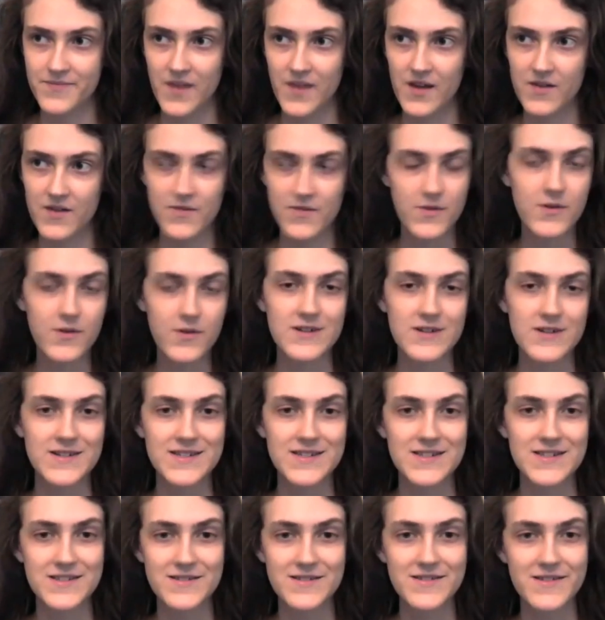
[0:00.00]
And of
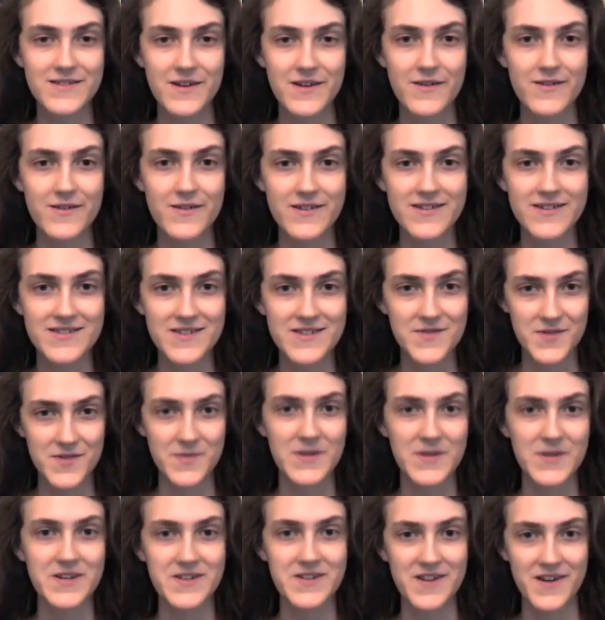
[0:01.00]
course, easy for
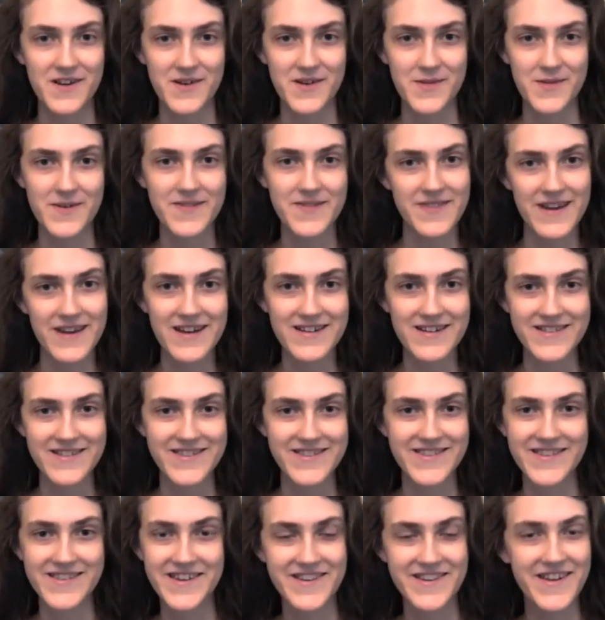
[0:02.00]
me to talk about that.
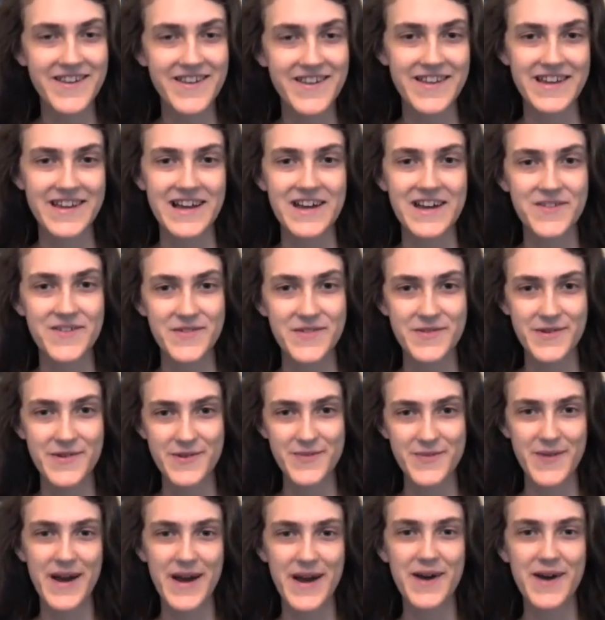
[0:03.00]
It's not like I have a
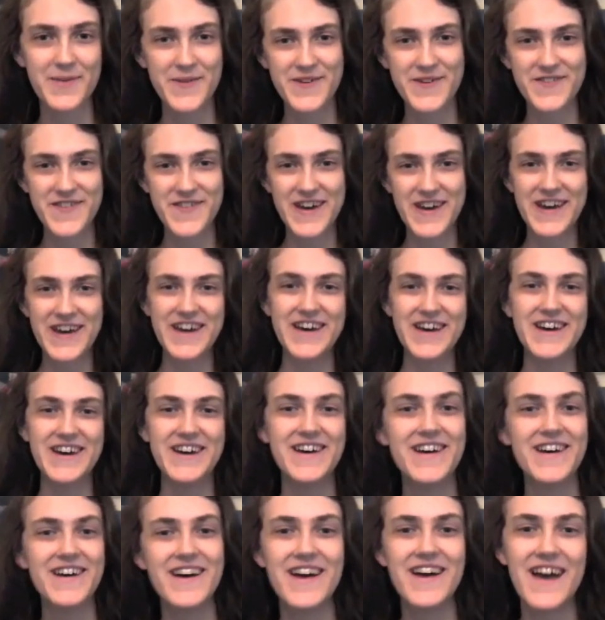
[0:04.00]
roadmap of
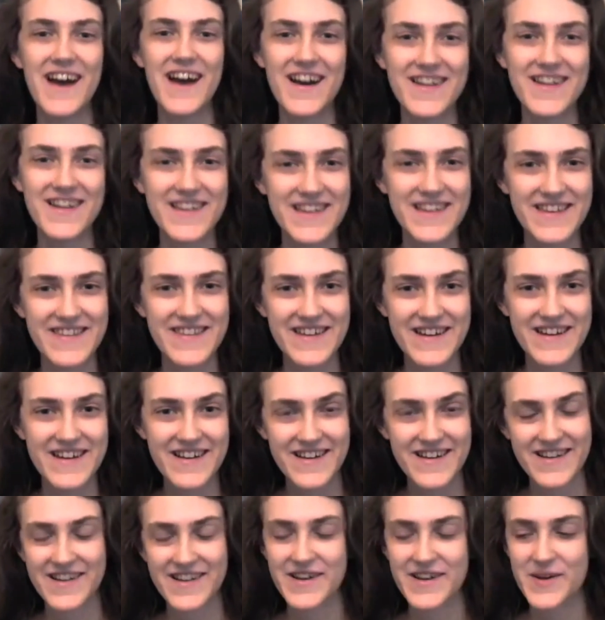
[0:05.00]
how to get there.
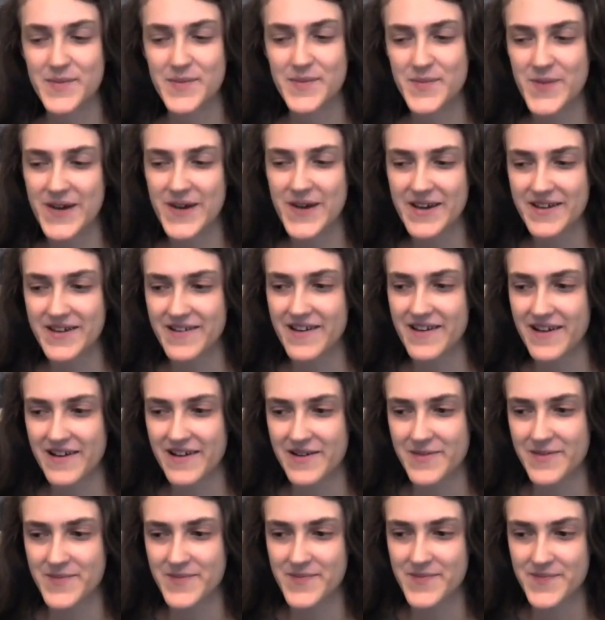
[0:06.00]
But
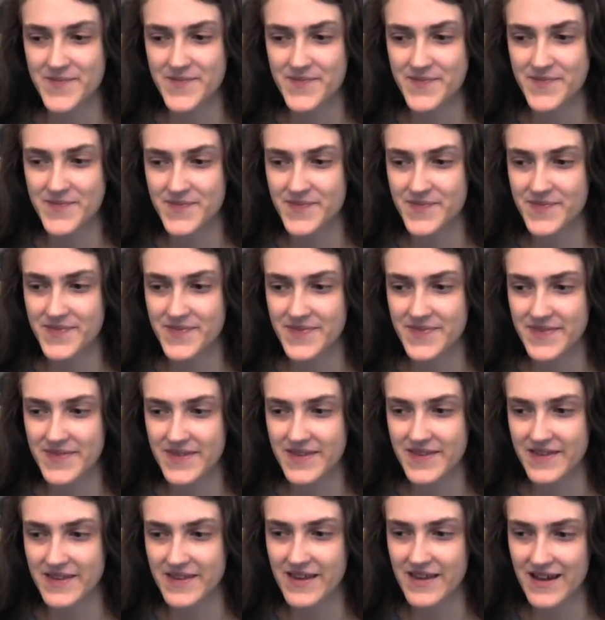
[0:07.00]

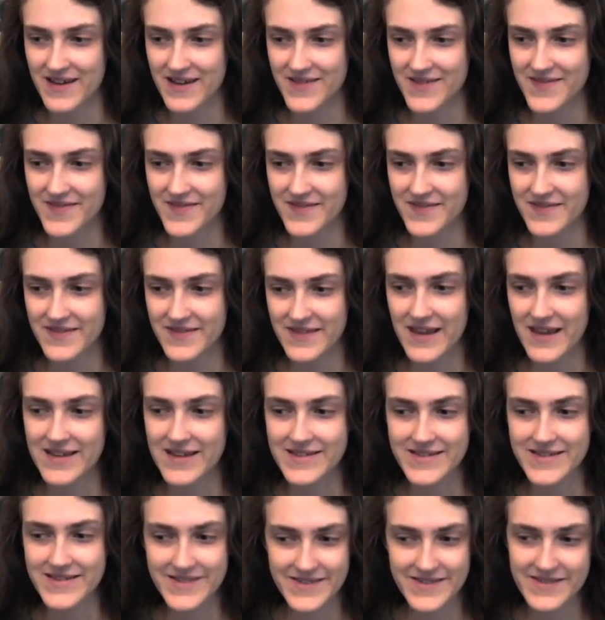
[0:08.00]
yeah,
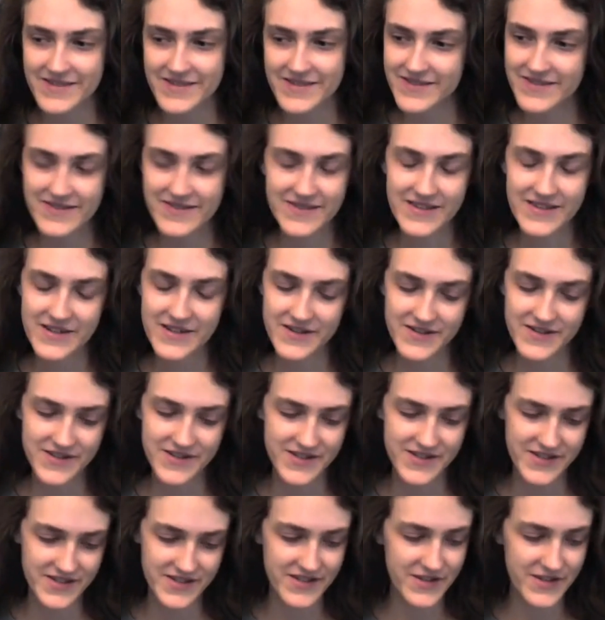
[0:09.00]

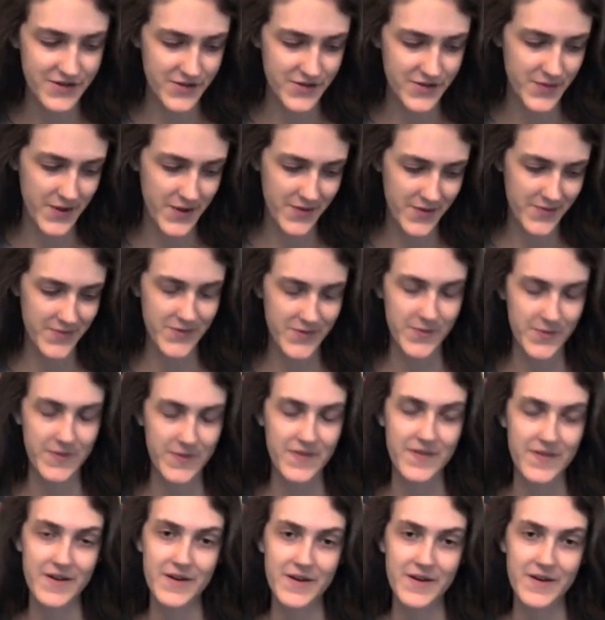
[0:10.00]
there's huge problems with